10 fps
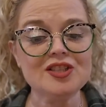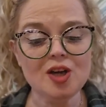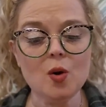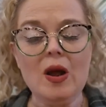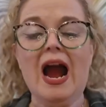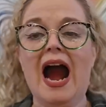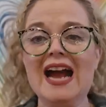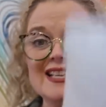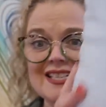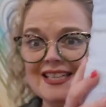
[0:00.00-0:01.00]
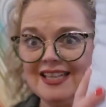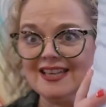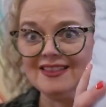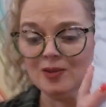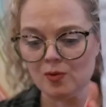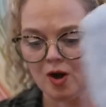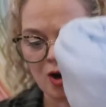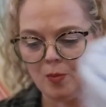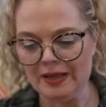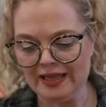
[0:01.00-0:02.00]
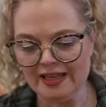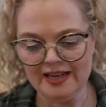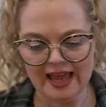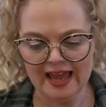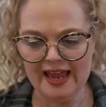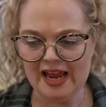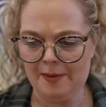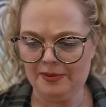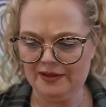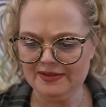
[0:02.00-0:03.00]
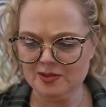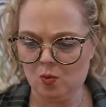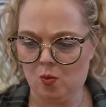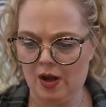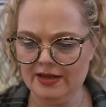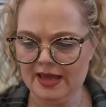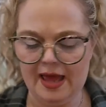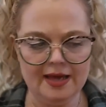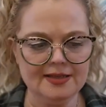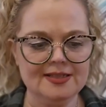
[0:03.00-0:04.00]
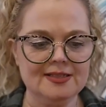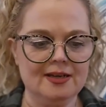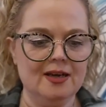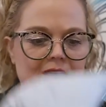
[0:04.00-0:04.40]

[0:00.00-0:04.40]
So I did get the robe in a, I believe it's a 1X.